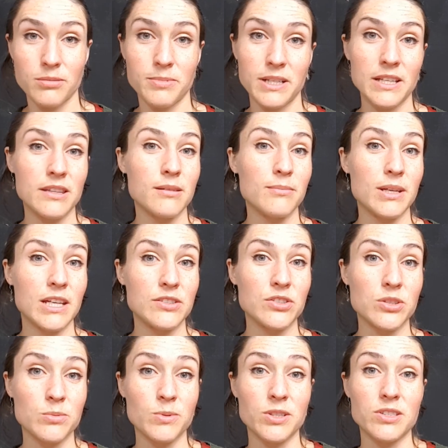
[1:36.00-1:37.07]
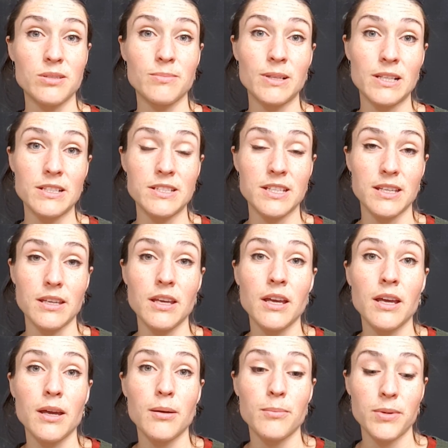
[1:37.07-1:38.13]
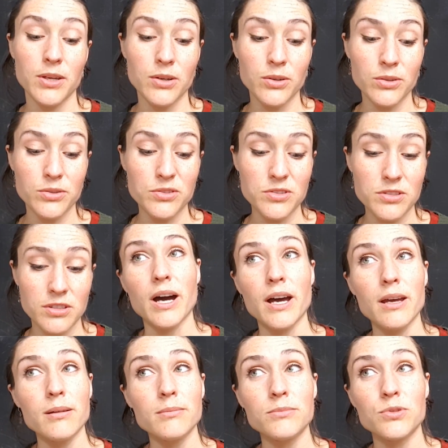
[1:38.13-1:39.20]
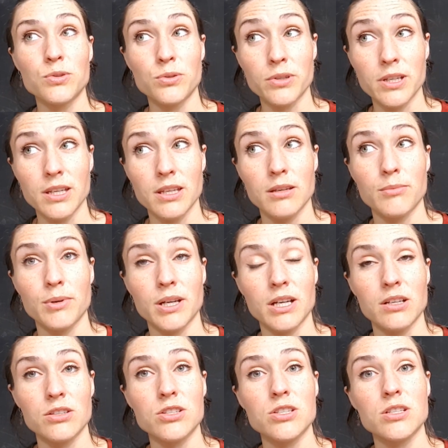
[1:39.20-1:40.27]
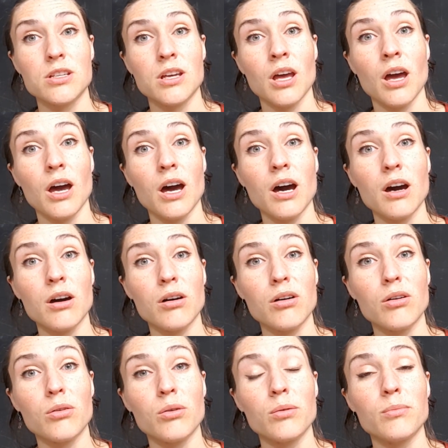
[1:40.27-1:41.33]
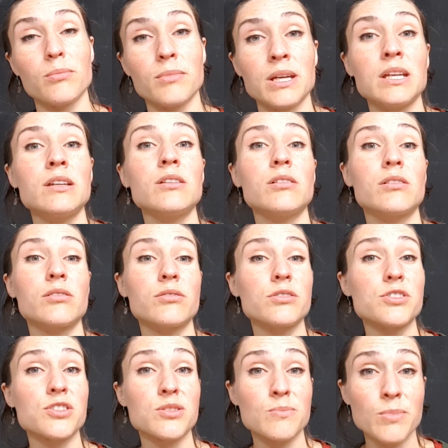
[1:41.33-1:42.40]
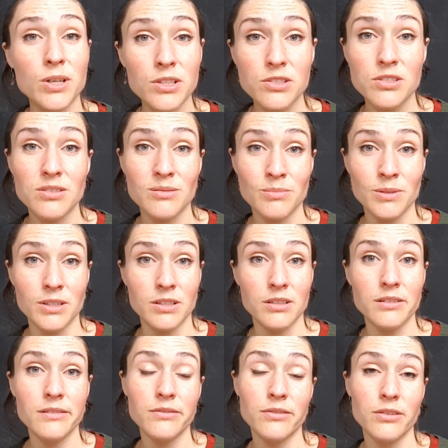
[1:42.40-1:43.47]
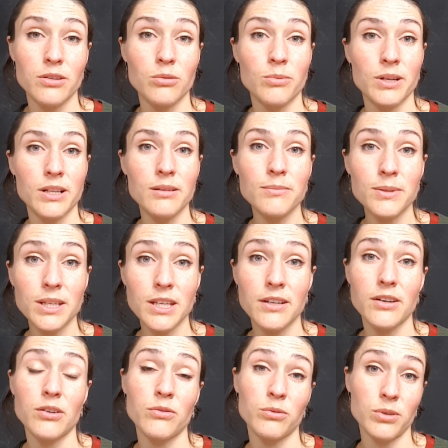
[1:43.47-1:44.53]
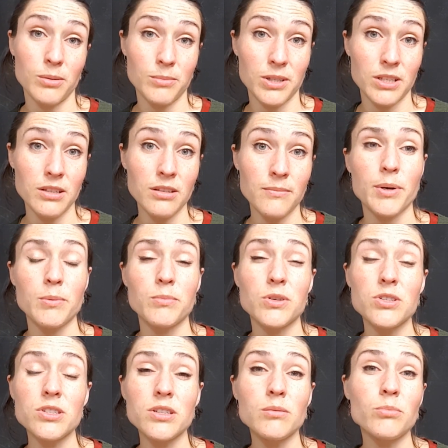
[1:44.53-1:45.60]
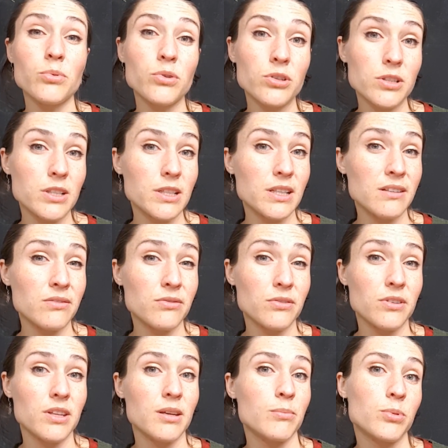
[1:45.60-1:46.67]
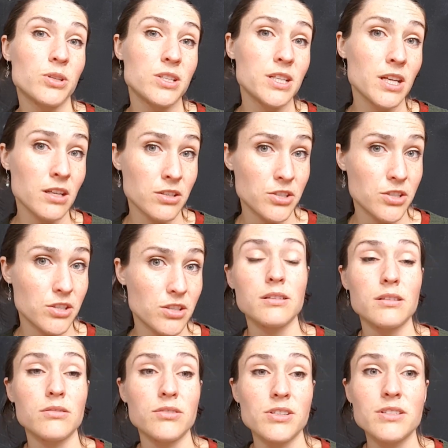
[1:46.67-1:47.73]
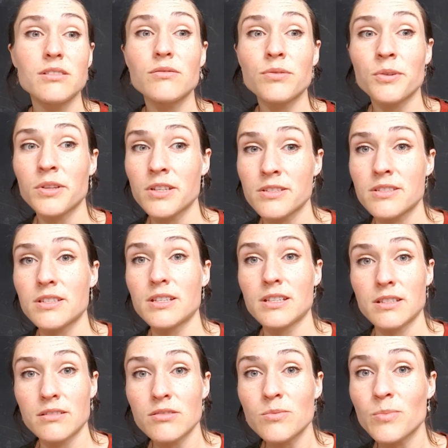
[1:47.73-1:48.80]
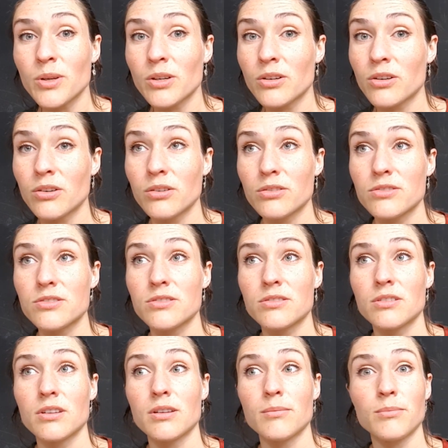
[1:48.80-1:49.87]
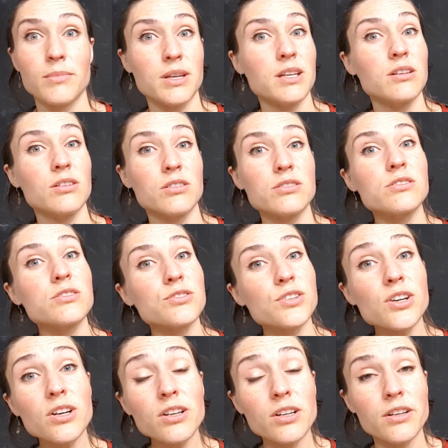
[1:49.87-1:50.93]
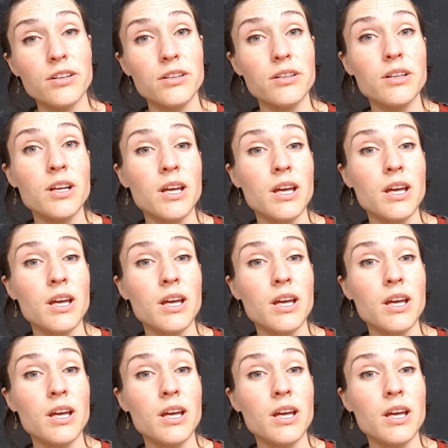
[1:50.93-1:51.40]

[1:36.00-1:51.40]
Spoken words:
about the man's responsibility because I am talking about how men are responsible for the well-being of women, but most importantly for their protection. The reason for this is because men are stronger